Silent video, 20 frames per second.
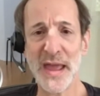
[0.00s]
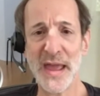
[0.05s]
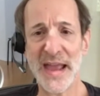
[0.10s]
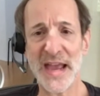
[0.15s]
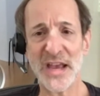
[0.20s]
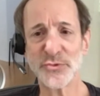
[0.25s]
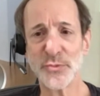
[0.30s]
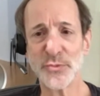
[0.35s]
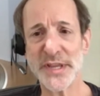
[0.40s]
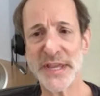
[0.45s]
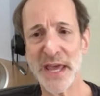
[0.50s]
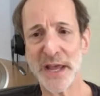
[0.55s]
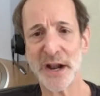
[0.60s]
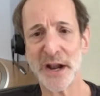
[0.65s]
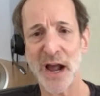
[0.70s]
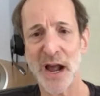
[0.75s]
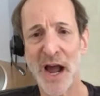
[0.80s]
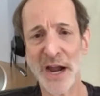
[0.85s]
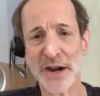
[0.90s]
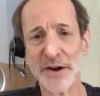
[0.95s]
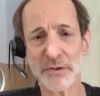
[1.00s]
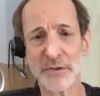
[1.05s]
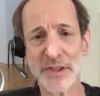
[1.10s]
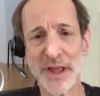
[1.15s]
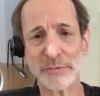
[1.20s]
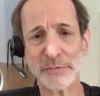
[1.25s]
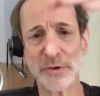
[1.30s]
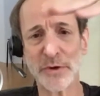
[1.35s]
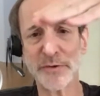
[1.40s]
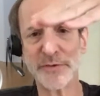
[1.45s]
As we get a higher
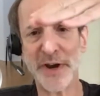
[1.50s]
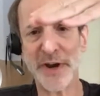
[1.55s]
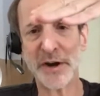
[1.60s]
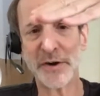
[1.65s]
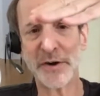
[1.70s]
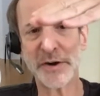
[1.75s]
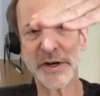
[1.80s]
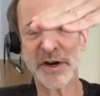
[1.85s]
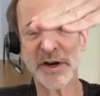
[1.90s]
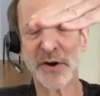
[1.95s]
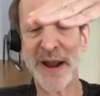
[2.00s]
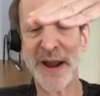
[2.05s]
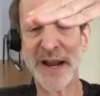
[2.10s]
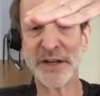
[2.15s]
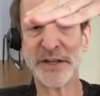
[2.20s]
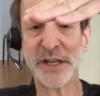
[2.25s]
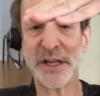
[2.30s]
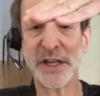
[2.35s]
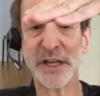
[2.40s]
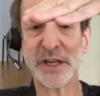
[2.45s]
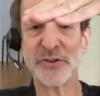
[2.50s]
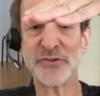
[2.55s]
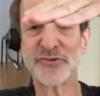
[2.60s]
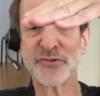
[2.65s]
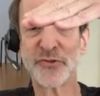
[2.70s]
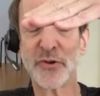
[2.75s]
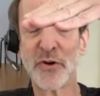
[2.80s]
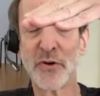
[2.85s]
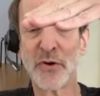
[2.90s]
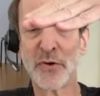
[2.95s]
level of error correcting
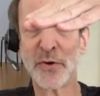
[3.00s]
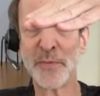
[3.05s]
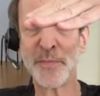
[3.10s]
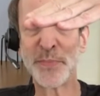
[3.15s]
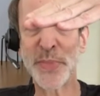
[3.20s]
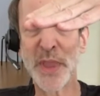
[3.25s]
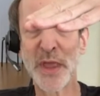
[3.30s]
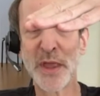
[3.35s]
control,